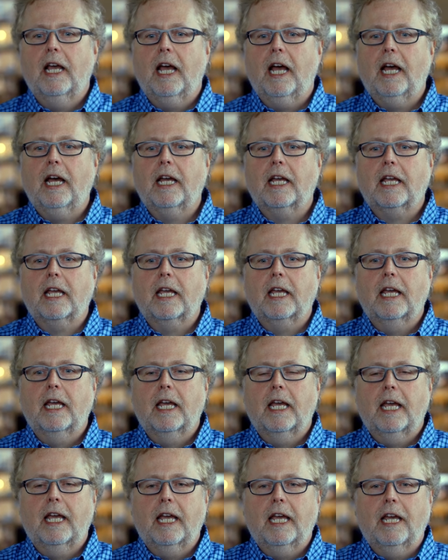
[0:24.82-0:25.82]
Uh,
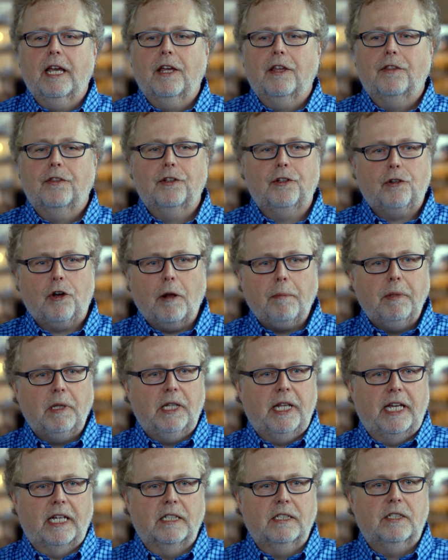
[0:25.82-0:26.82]
the
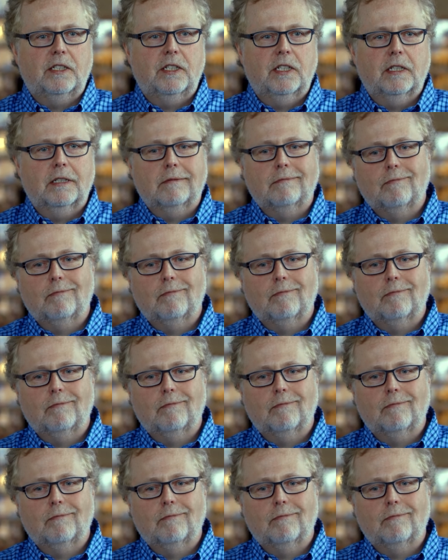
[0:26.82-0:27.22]
trouble is,